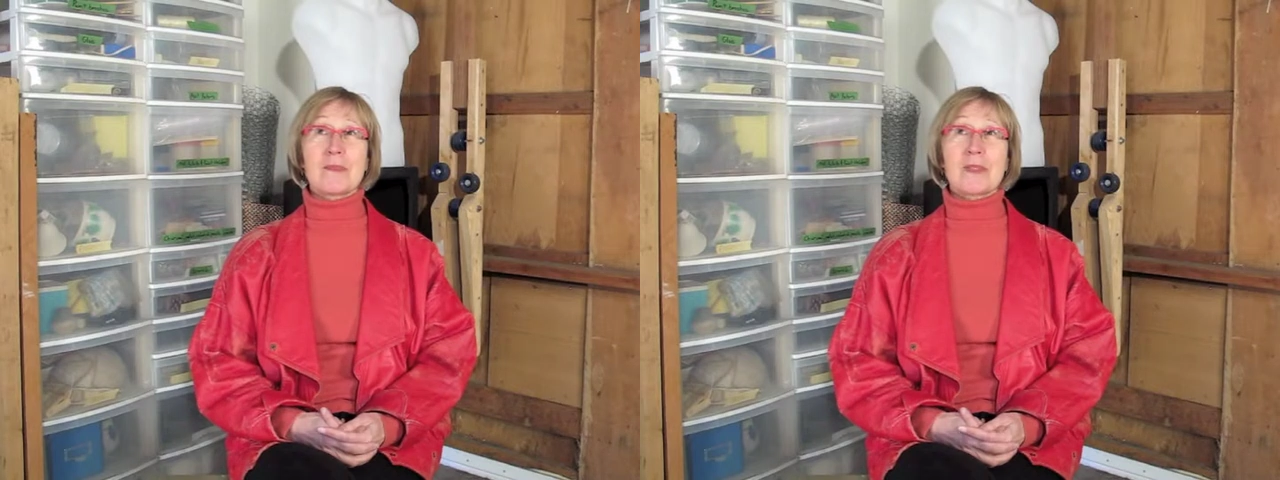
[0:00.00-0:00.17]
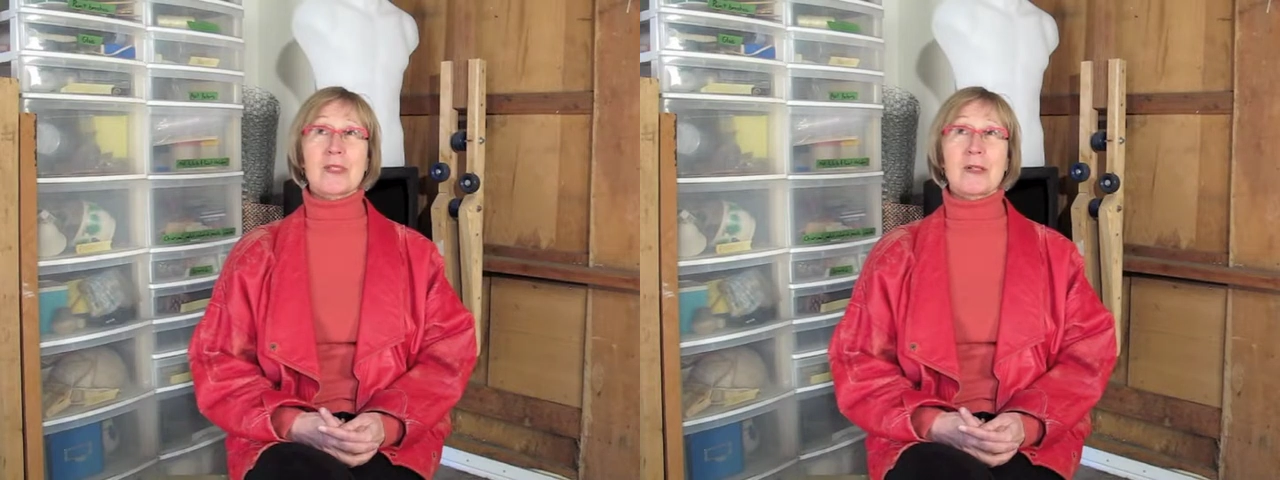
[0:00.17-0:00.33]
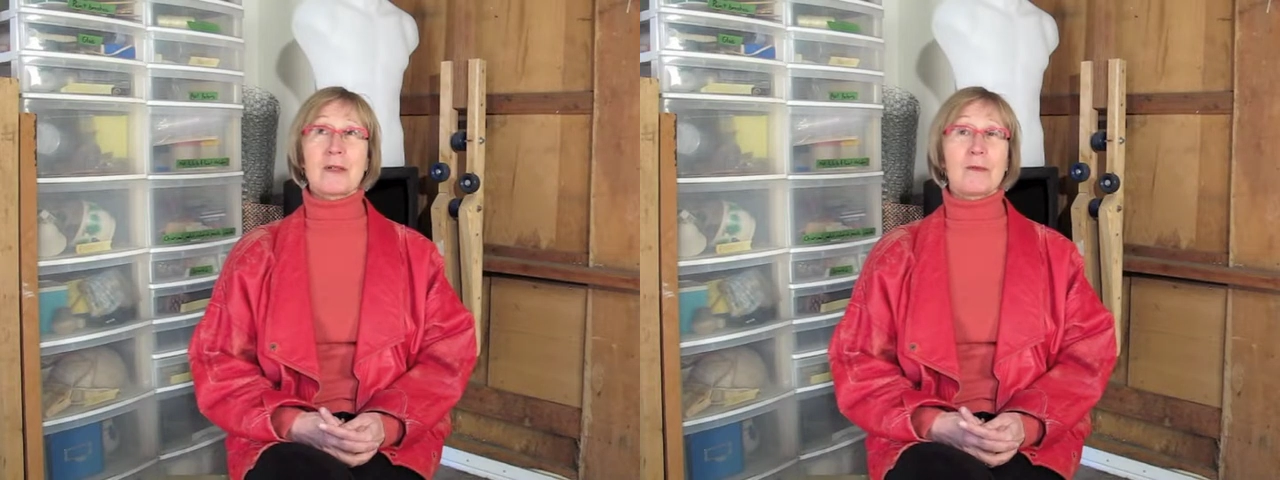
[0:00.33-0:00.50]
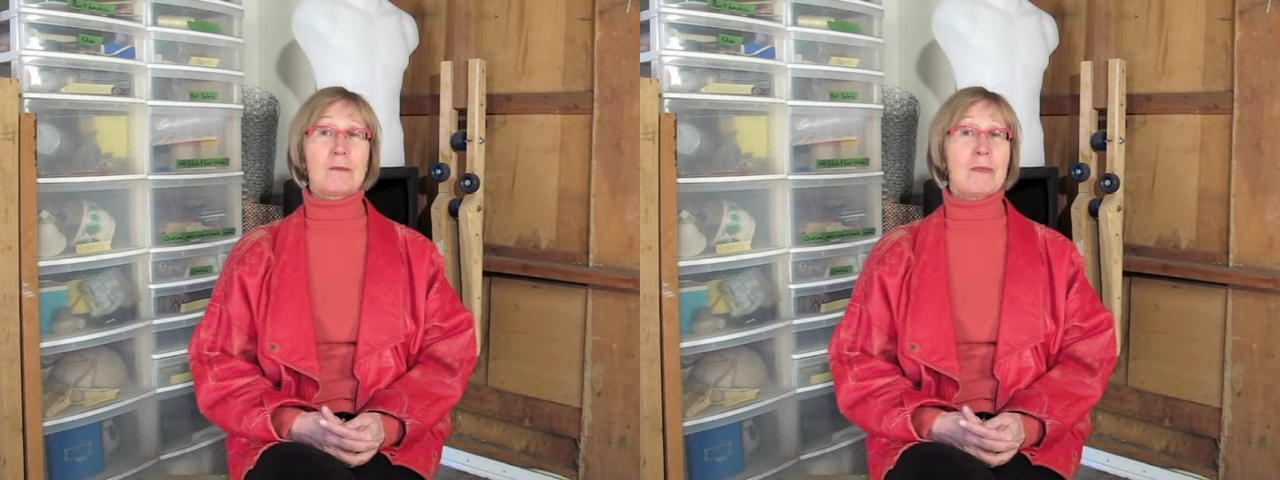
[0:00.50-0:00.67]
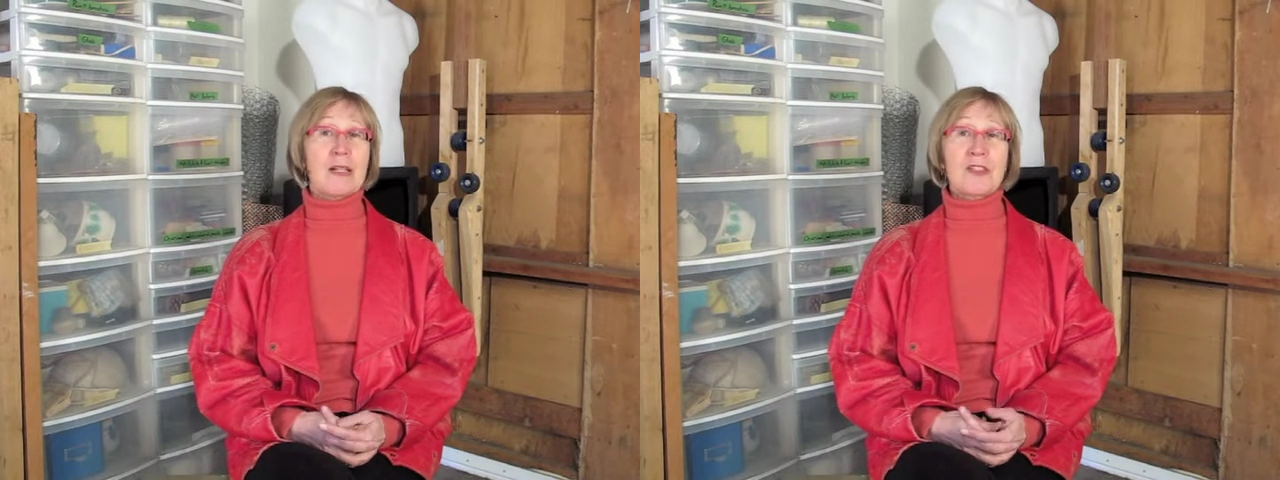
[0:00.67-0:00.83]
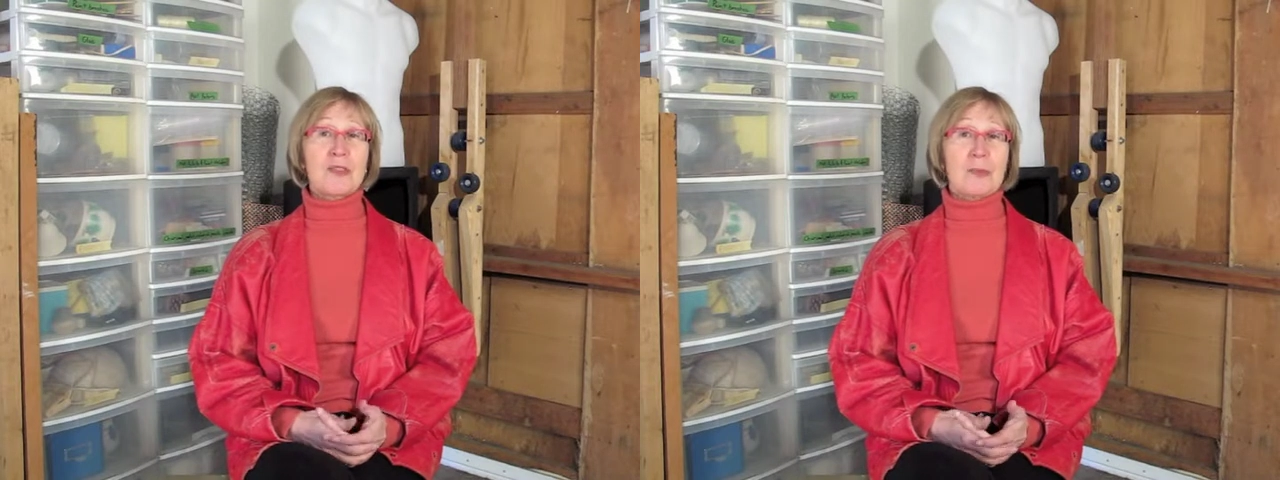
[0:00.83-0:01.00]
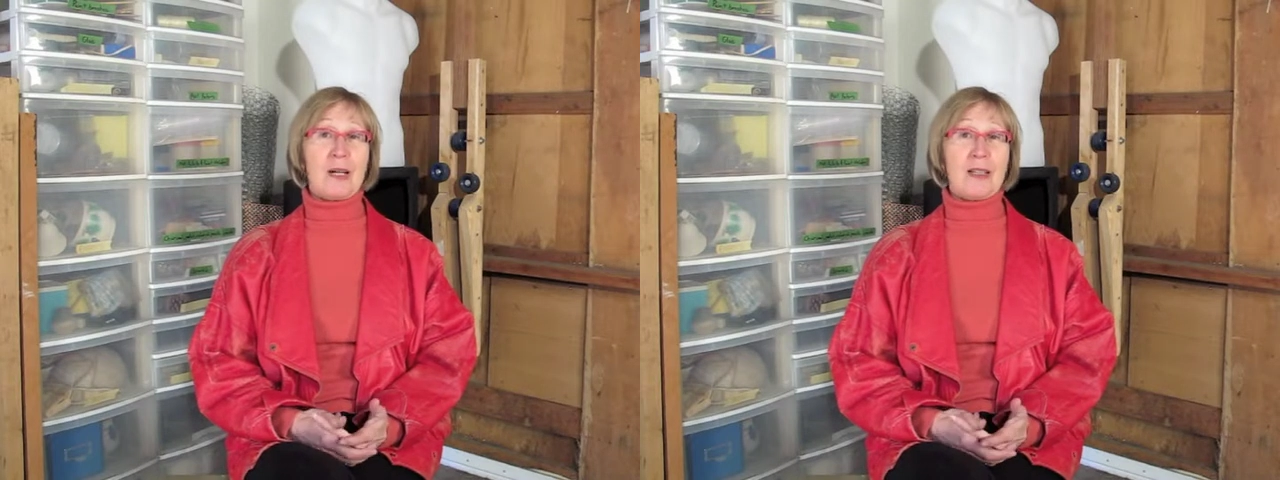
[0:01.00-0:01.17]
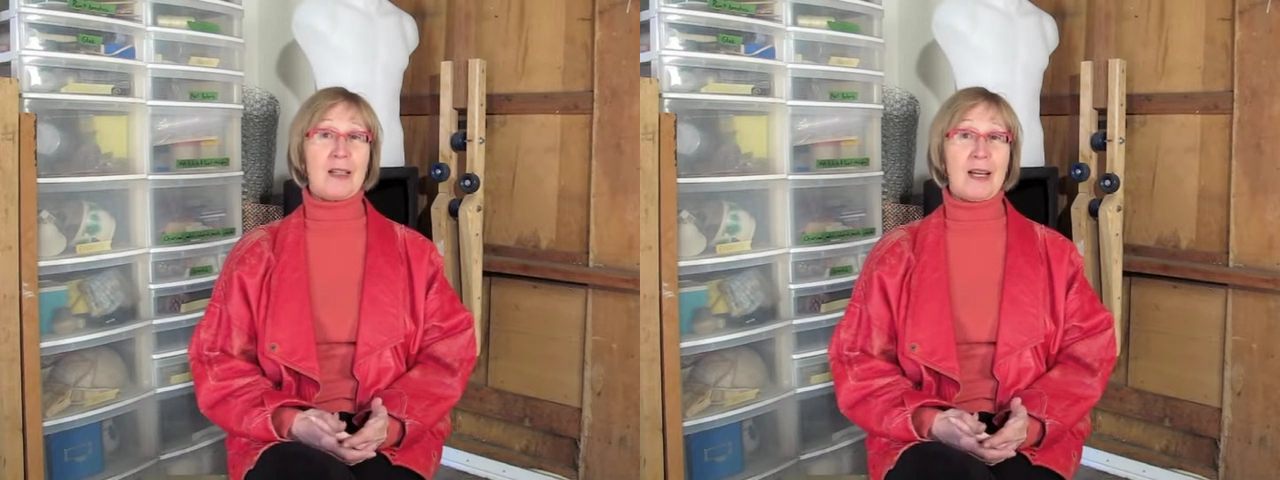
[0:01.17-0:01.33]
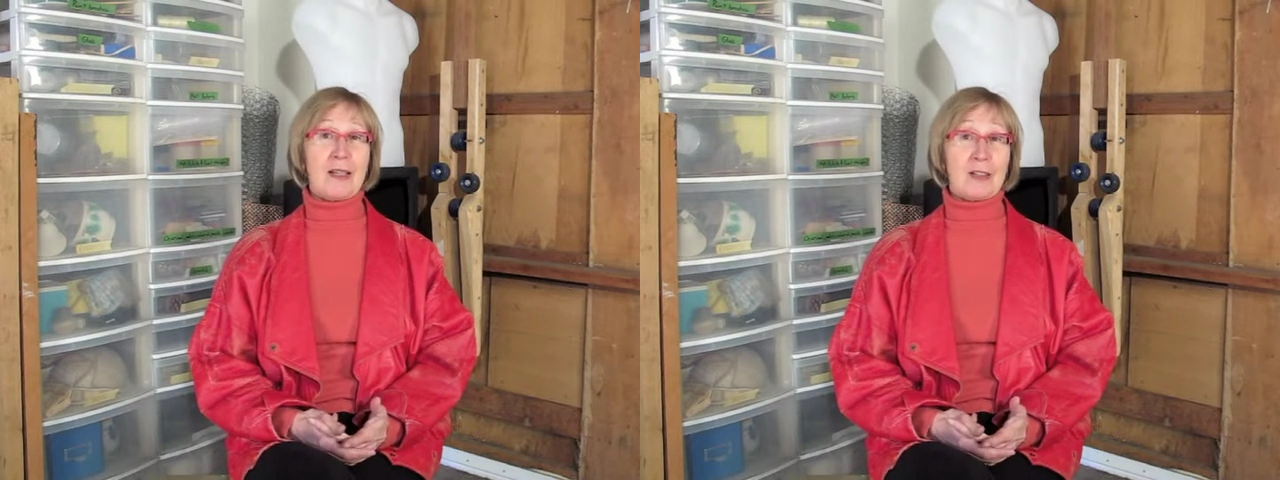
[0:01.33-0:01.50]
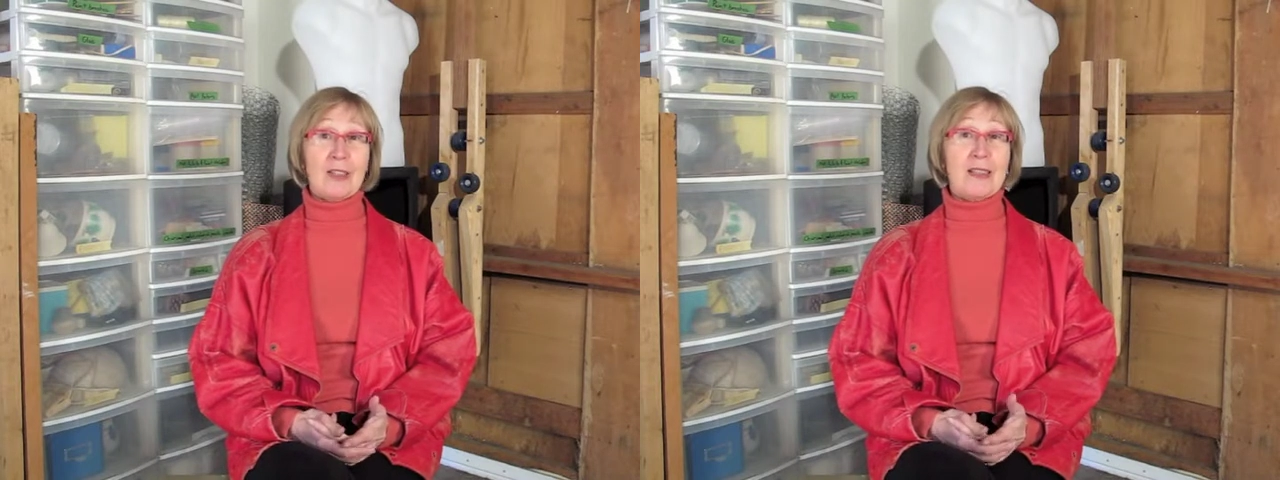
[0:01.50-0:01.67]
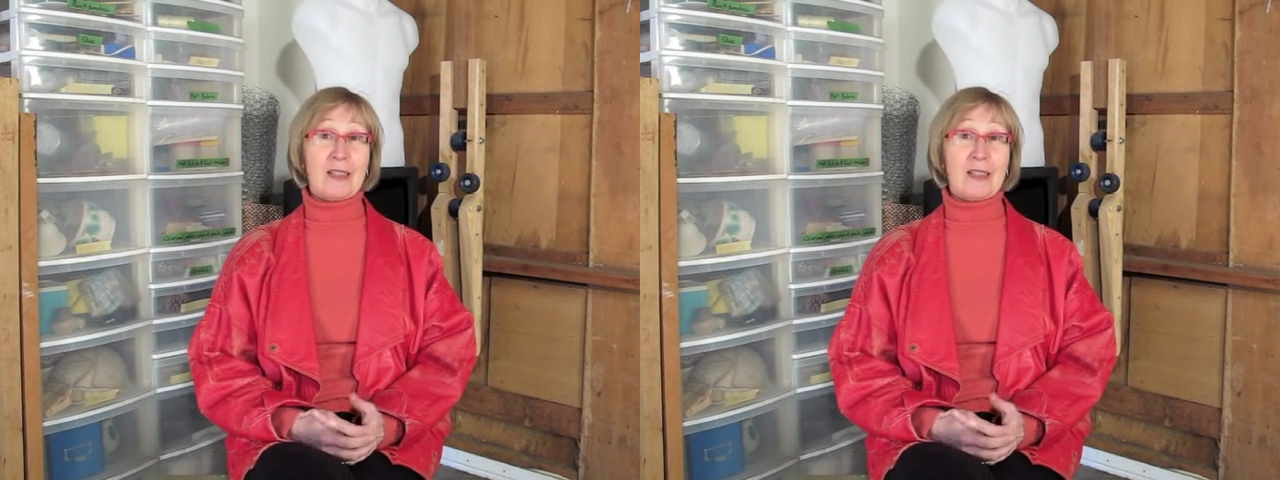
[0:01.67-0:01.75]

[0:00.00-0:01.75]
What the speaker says: So much of my early